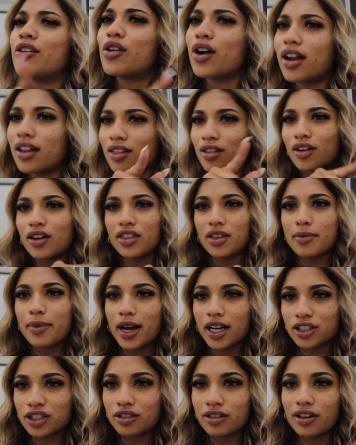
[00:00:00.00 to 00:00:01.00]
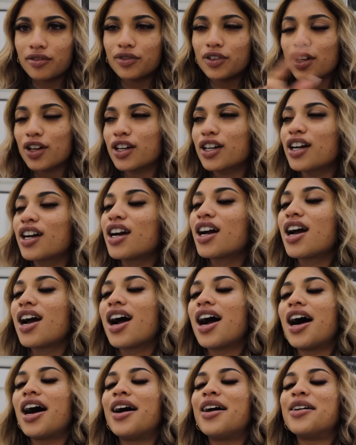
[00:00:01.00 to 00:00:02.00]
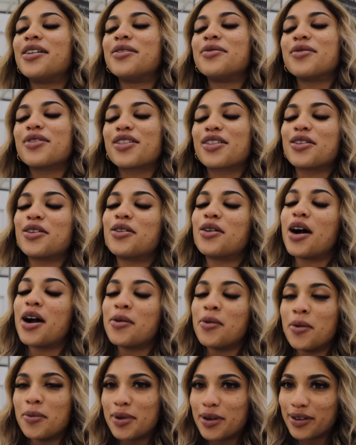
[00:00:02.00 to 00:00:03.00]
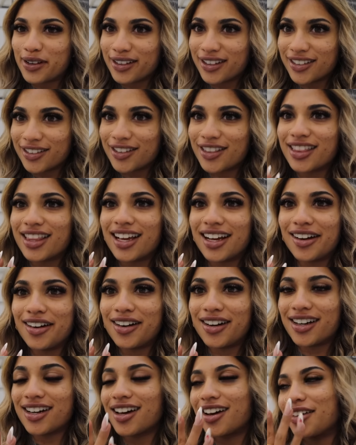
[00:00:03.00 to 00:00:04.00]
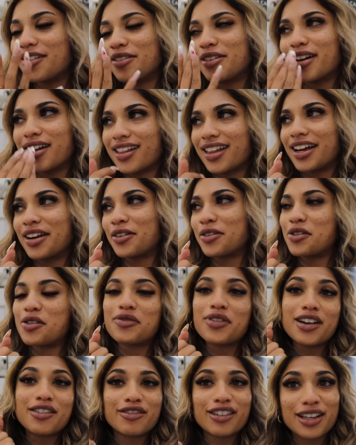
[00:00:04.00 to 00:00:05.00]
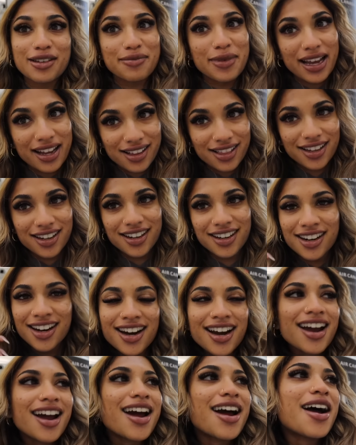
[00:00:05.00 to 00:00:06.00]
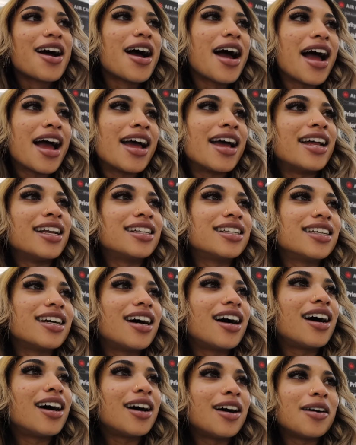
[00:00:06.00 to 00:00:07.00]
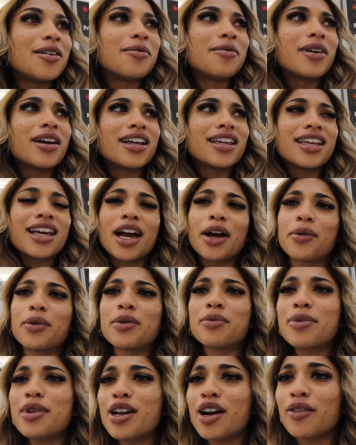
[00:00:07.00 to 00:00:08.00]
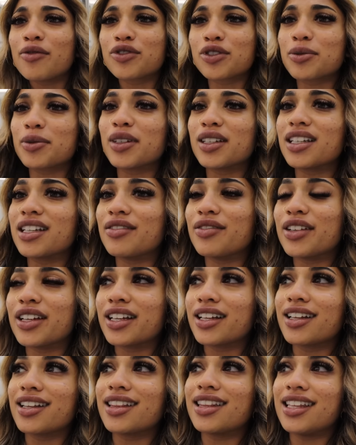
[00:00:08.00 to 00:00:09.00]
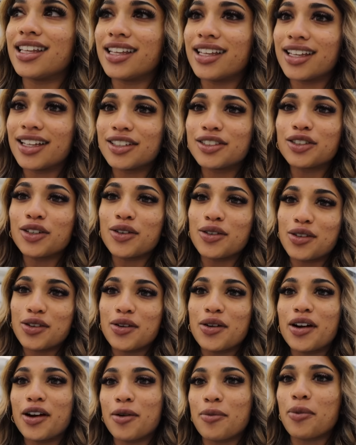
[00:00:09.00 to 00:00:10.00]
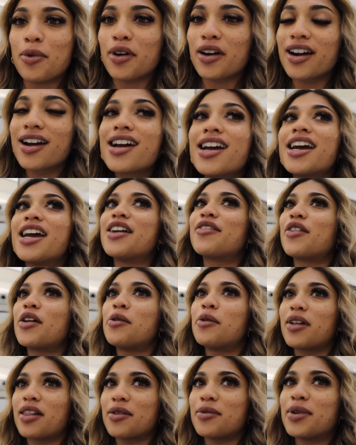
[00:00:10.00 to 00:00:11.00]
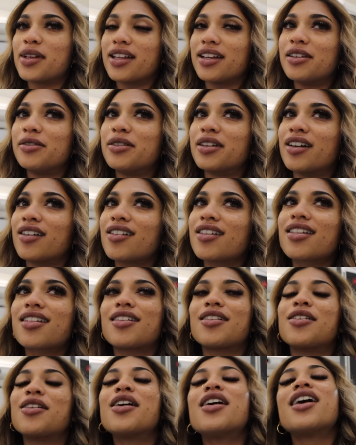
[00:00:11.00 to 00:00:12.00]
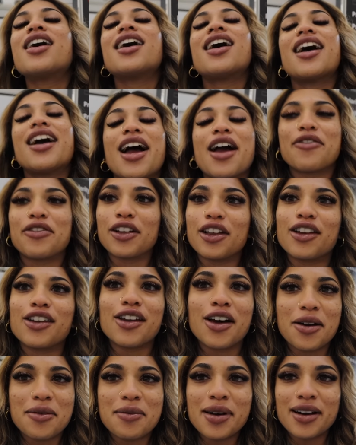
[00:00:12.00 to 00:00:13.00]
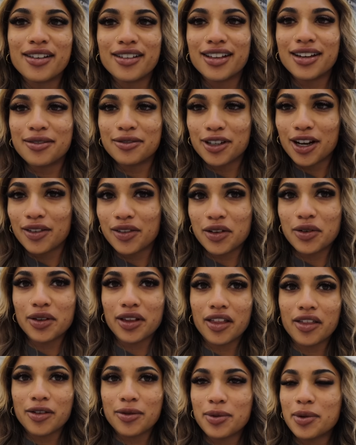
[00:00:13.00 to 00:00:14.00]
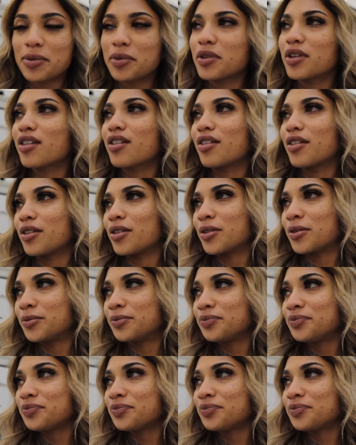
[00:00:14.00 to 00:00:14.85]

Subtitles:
you guys saw in the Bachelorette vlog. So I won't be going alone, thank God. Otherwise, I don't know if I'd really make it there. And yeah, I wouldn't be comfortable leaving the Tokyo airport if I wasn't with anyone else. So I feel a lot better that I'm traveling with other people. So